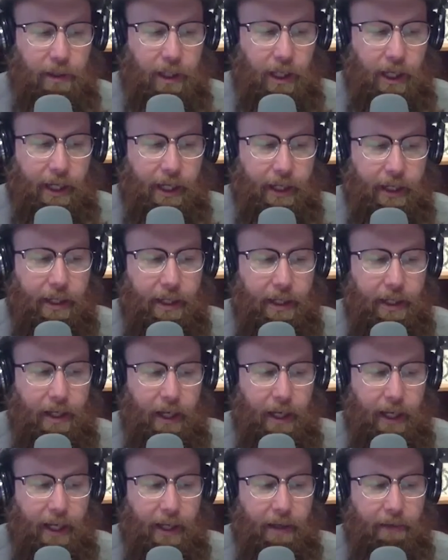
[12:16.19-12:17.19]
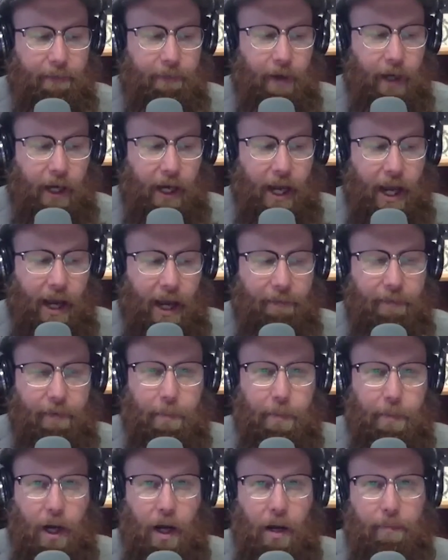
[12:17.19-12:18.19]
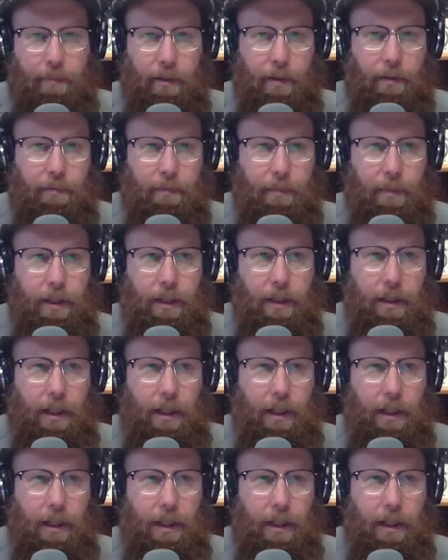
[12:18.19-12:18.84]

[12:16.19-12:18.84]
like if I have a problem,